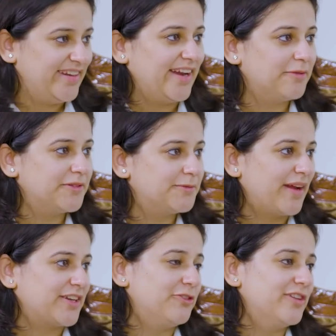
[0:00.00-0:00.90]
get a
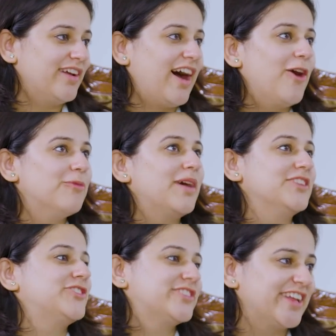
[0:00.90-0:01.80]
perspective on how
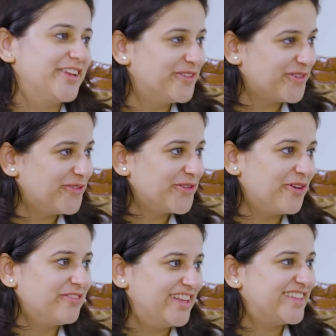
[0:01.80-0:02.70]
much can you grow
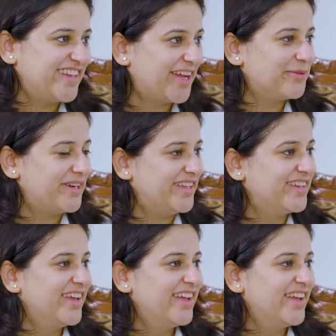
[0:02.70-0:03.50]
your wealth in equity